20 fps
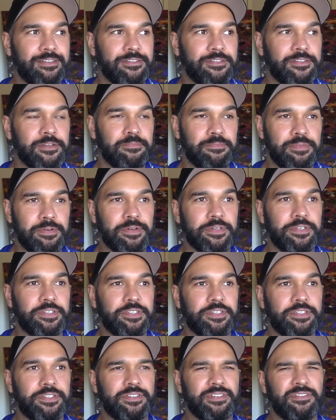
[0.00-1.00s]
to
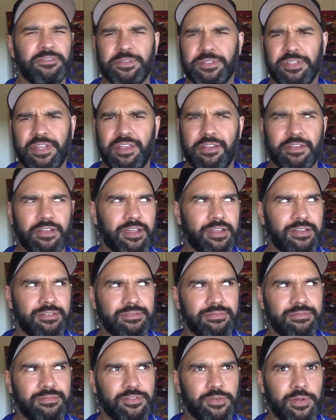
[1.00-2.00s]
push, or was it a year ago?
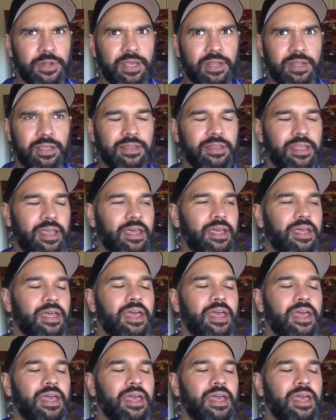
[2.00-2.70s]
2018,